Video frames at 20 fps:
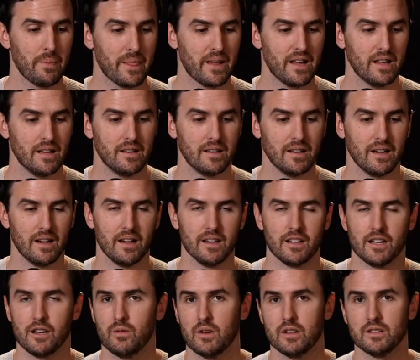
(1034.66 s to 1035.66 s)
and uh,
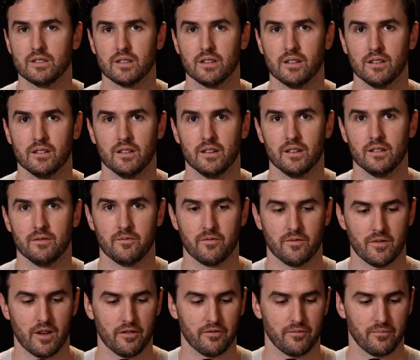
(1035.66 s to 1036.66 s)
he runs a,
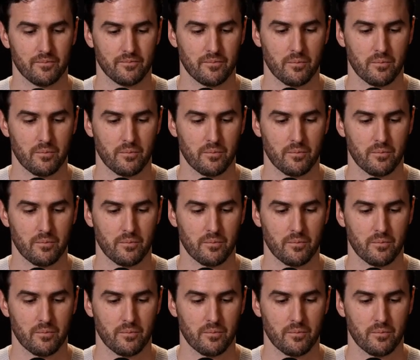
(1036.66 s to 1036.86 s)
a, a